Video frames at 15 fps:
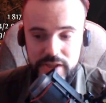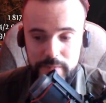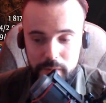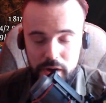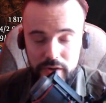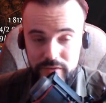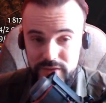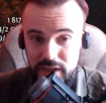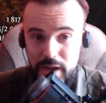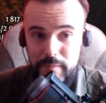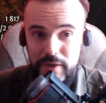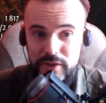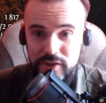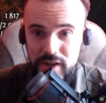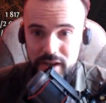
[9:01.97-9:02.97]
amount of
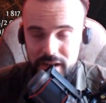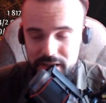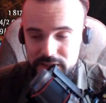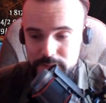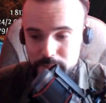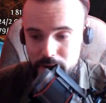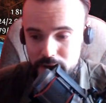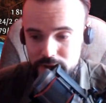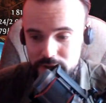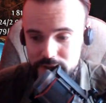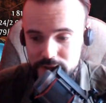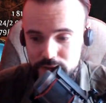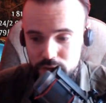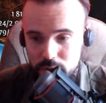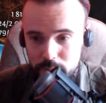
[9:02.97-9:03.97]
damage as much
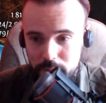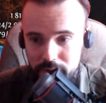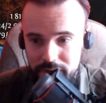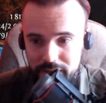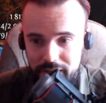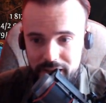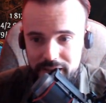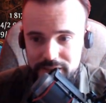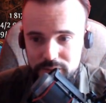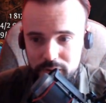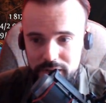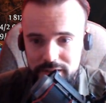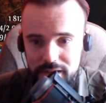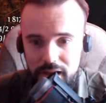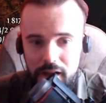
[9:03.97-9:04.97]
as Stormbrand has
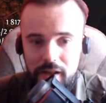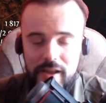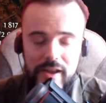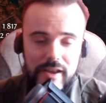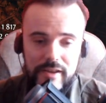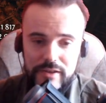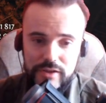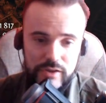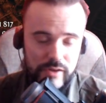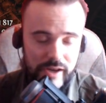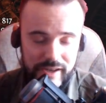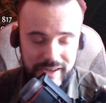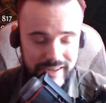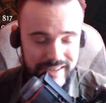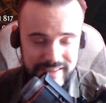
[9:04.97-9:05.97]
right now. So I
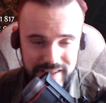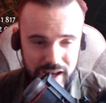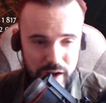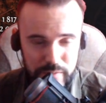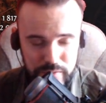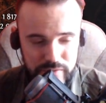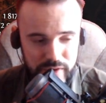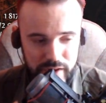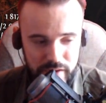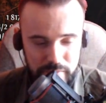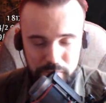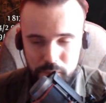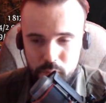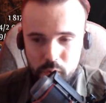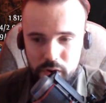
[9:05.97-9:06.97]
kinda doubt there are
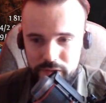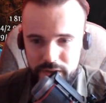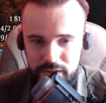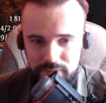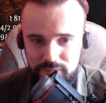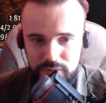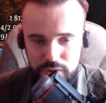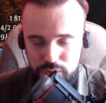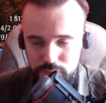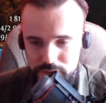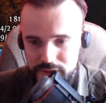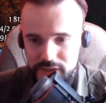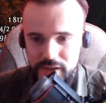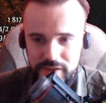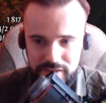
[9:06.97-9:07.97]
more than 2
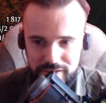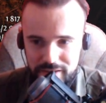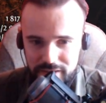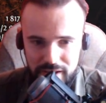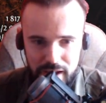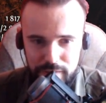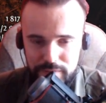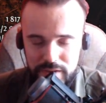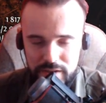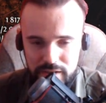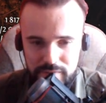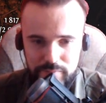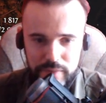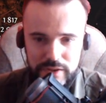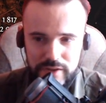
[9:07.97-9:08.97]
skills in the game that
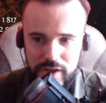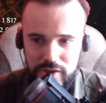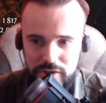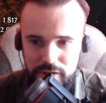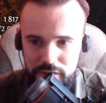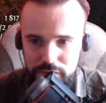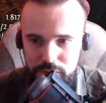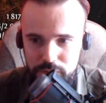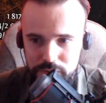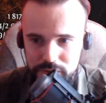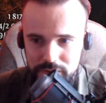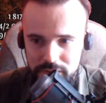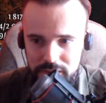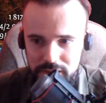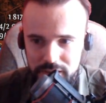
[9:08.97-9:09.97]
can potentially use
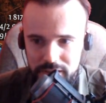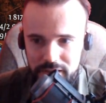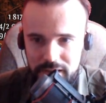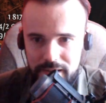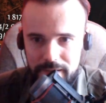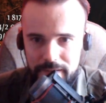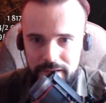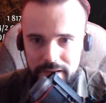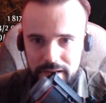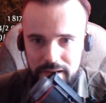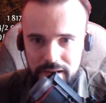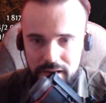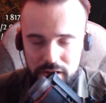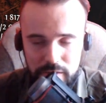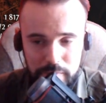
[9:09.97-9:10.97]
the
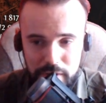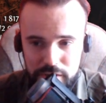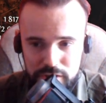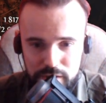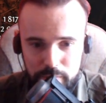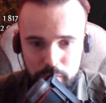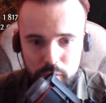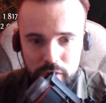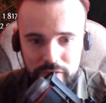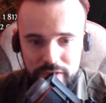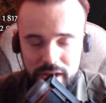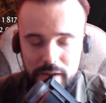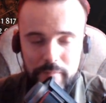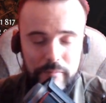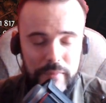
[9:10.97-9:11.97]
Archmage support.
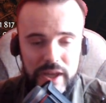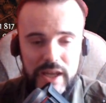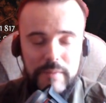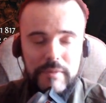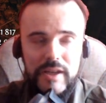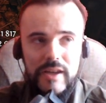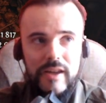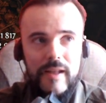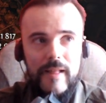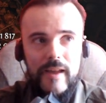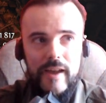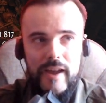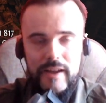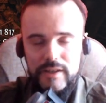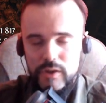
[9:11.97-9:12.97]
There may be
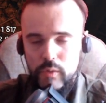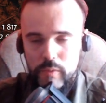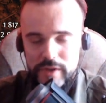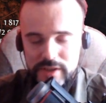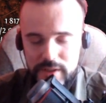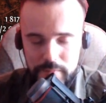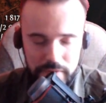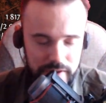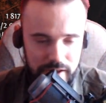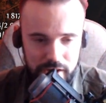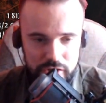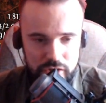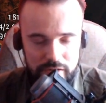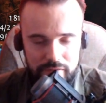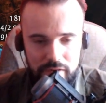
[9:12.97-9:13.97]
Hand of Wisdom and
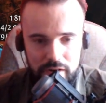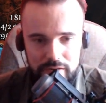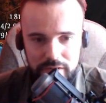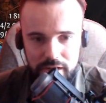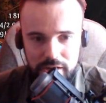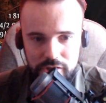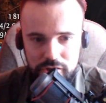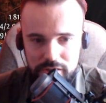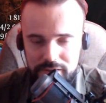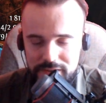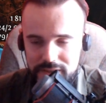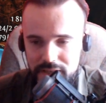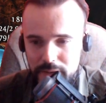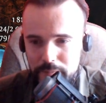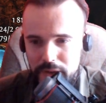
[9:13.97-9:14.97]
Action variations,
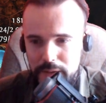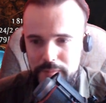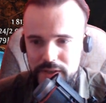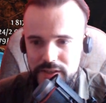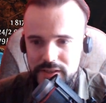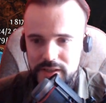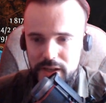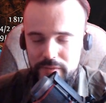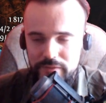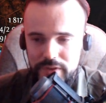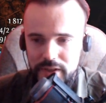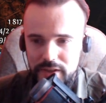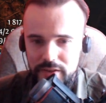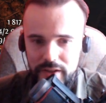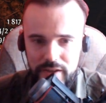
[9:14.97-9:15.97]
there may be
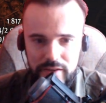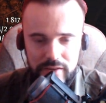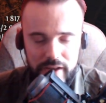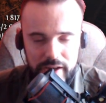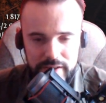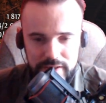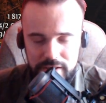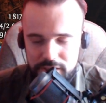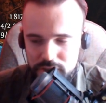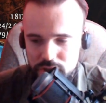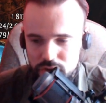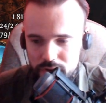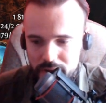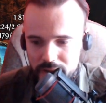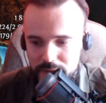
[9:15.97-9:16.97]
something like Lightning
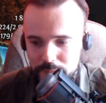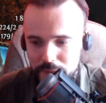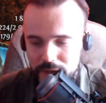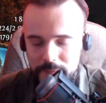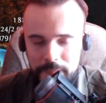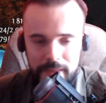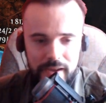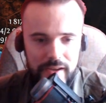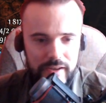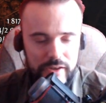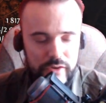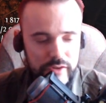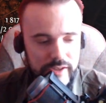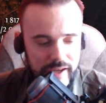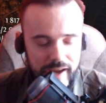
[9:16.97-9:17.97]
Strike, but
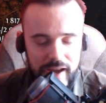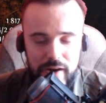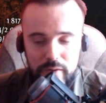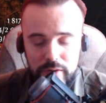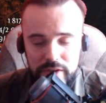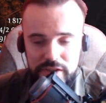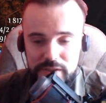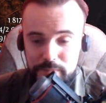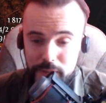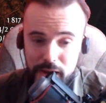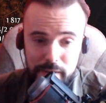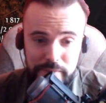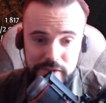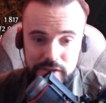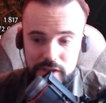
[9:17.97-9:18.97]
you can't really
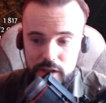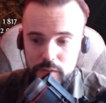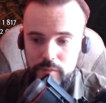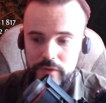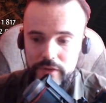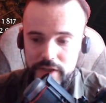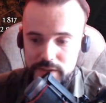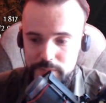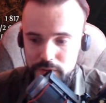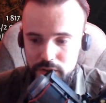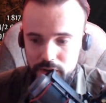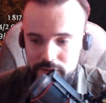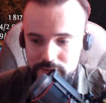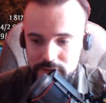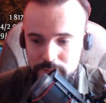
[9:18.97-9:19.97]
spam skill with this
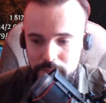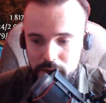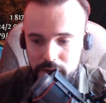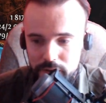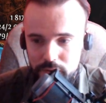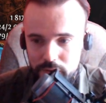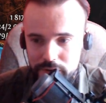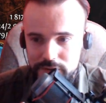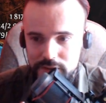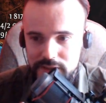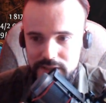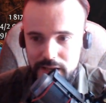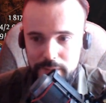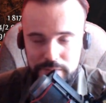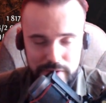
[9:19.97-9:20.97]
because the mana cost
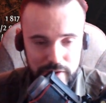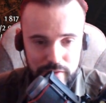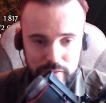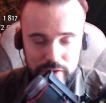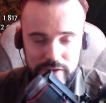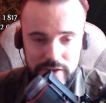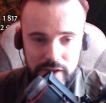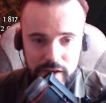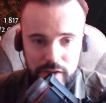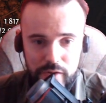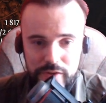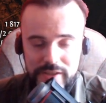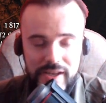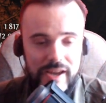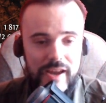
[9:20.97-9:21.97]
is absolutely
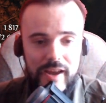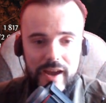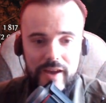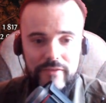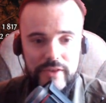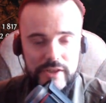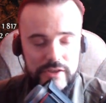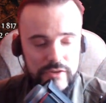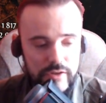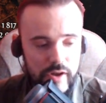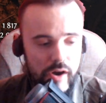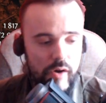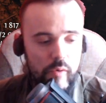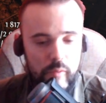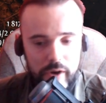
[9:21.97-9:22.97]
ridiculous, and there's
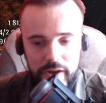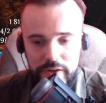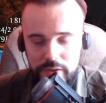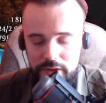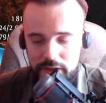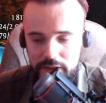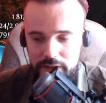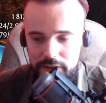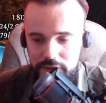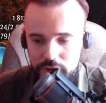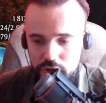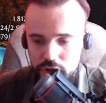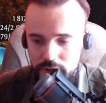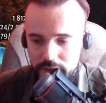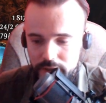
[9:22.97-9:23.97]
no way you can leech